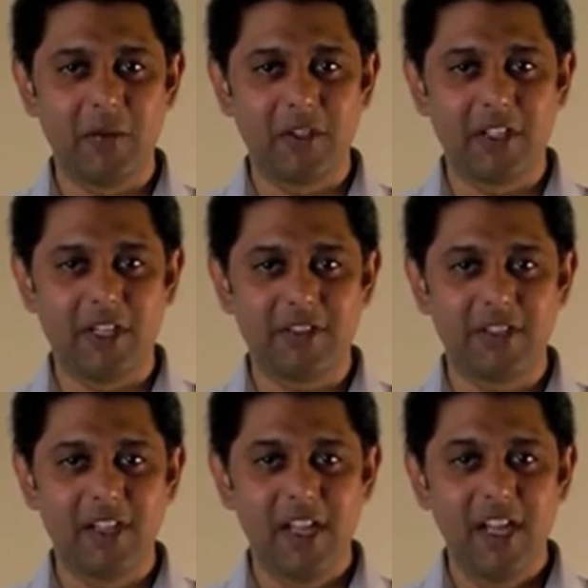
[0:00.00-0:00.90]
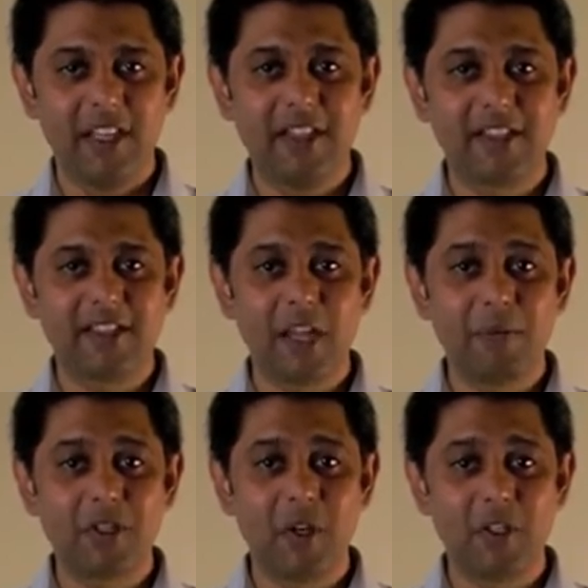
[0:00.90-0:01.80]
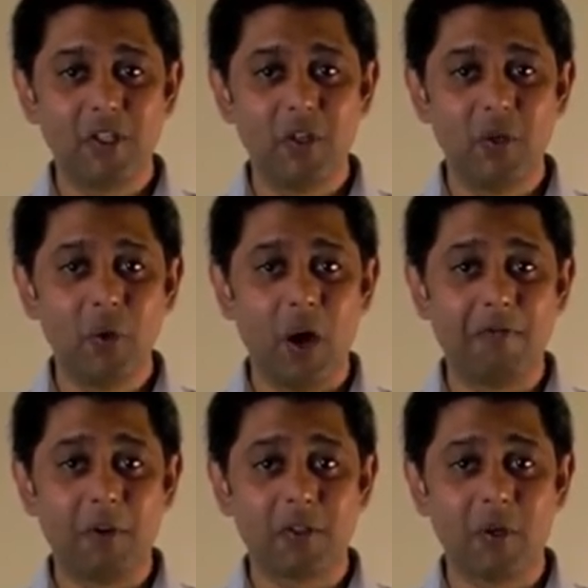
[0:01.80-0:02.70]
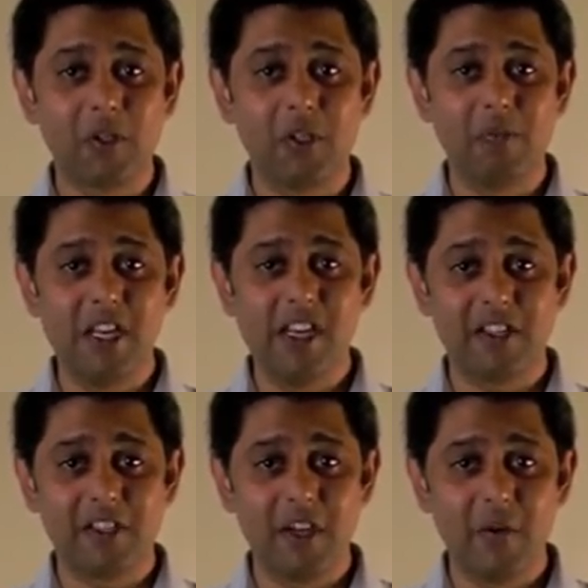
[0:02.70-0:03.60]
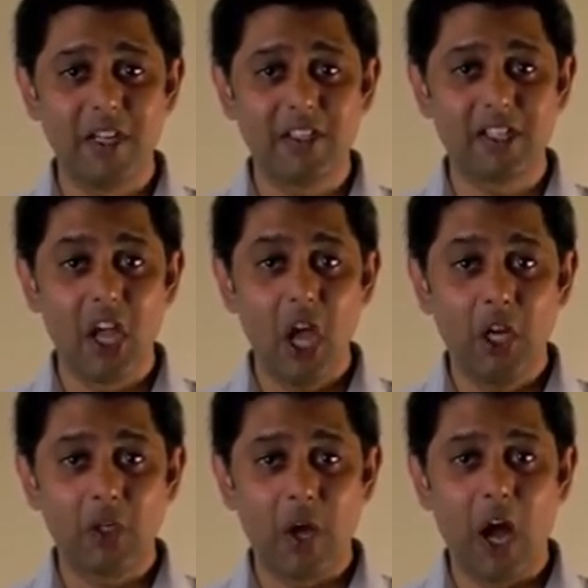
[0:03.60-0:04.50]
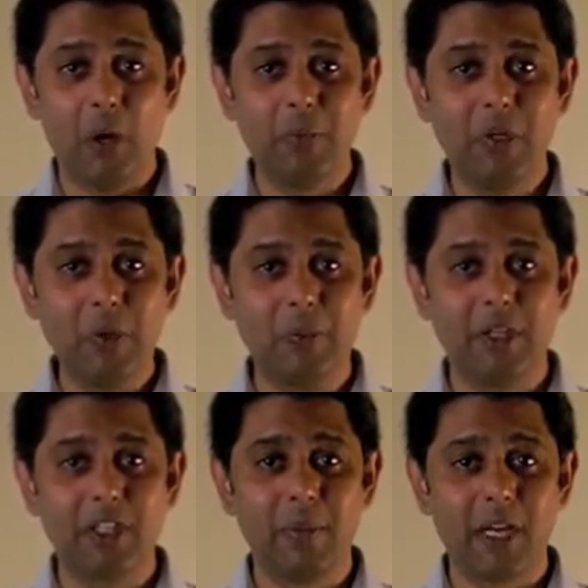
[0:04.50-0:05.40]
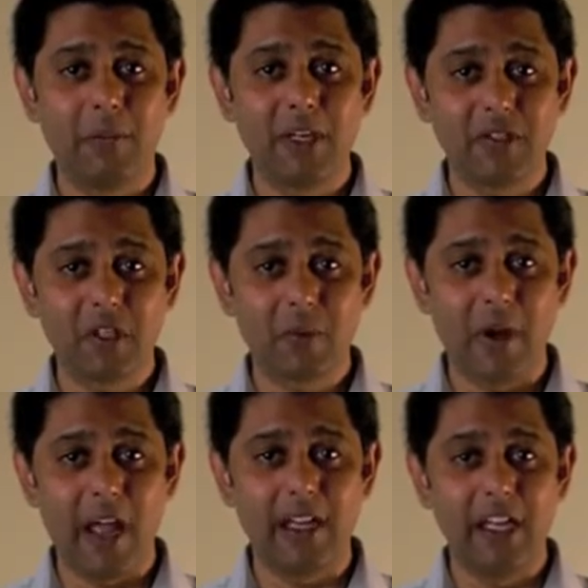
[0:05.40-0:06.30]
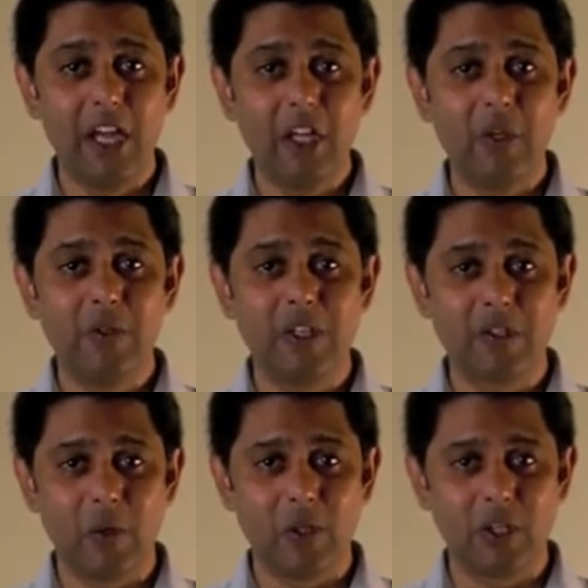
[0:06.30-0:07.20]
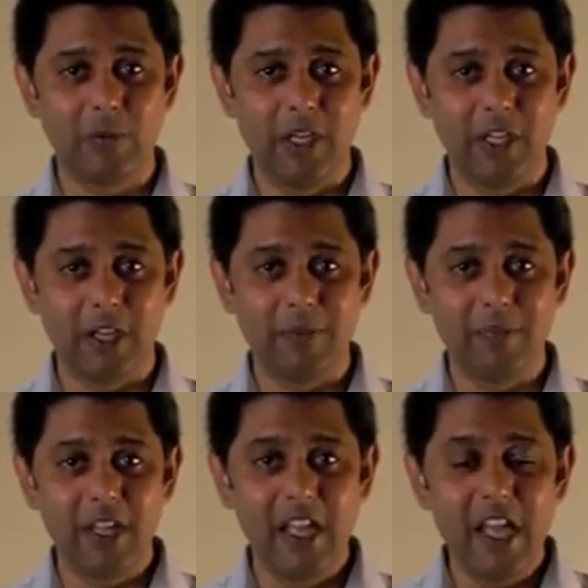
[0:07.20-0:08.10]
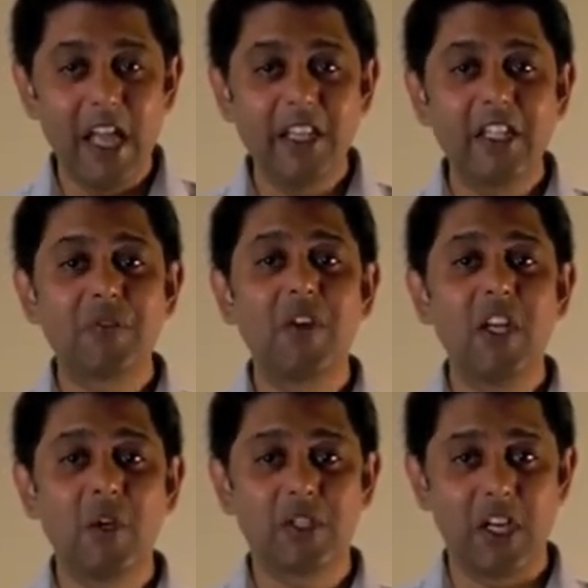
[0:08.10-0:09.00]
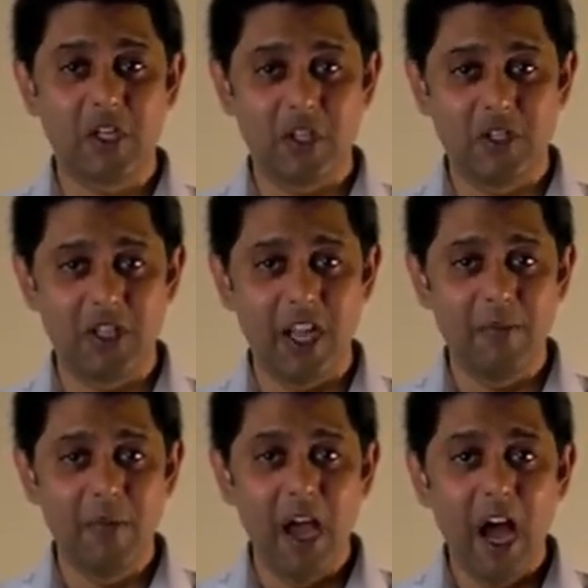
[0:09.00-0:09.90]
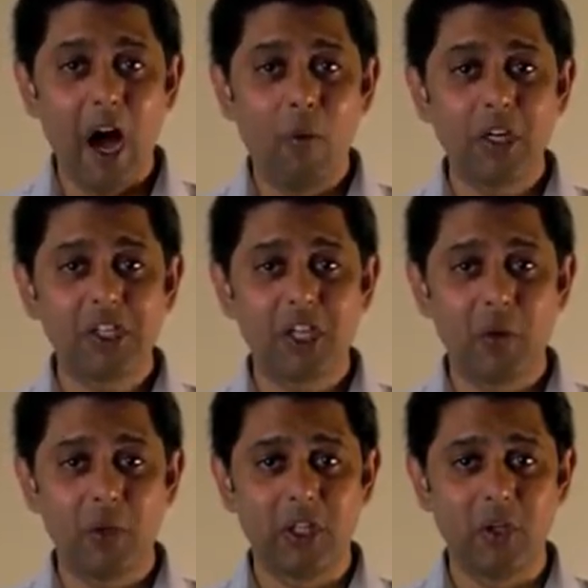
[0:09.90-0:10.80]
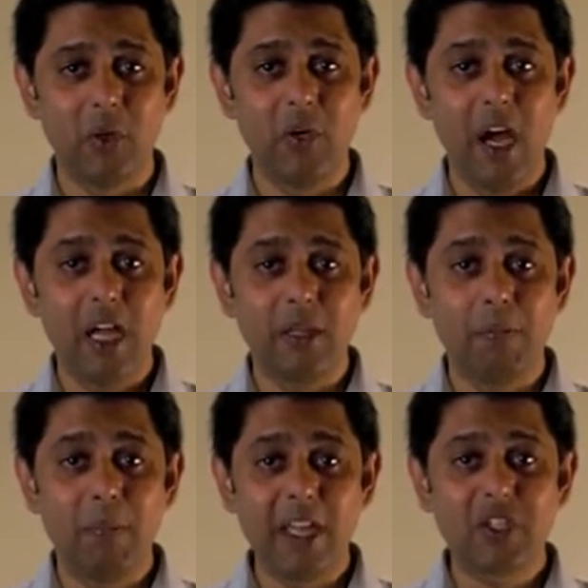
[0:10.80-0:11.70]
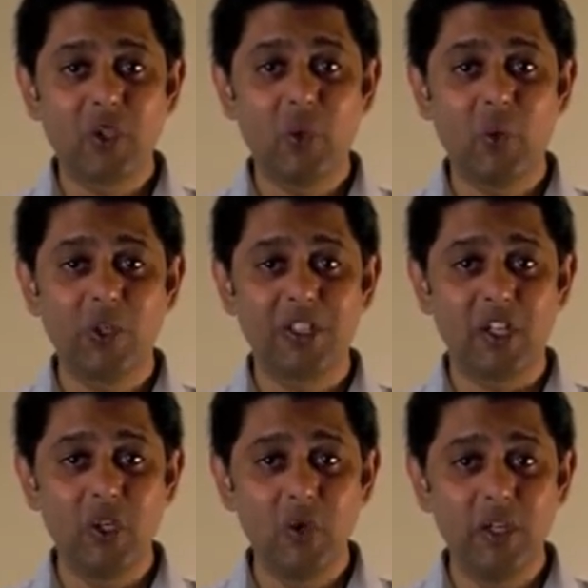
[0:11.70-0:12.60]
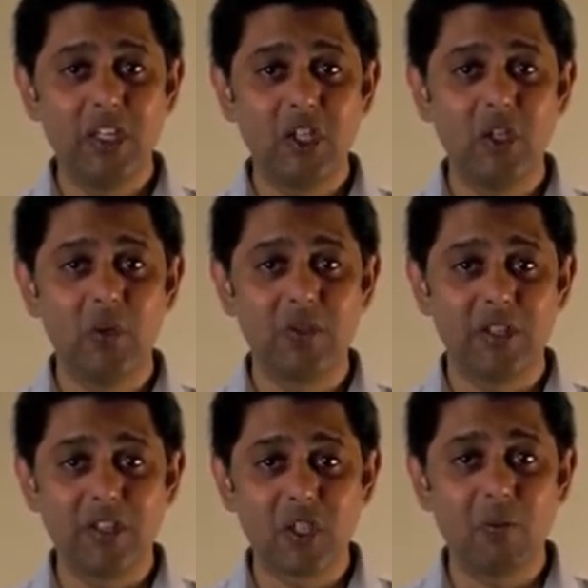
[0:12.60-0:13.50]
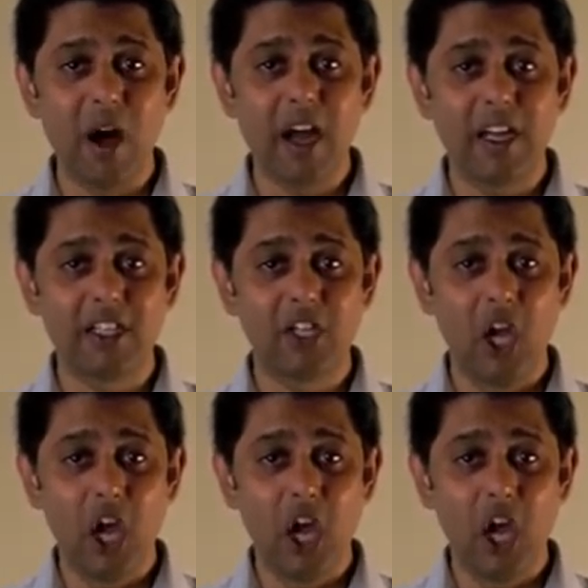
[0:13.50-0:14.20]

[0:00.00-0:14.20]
Results. This is episode 2 of our social media series to help you build a better business brand using social media. In this video session today, I want to share with you the best tools that you need to use in this market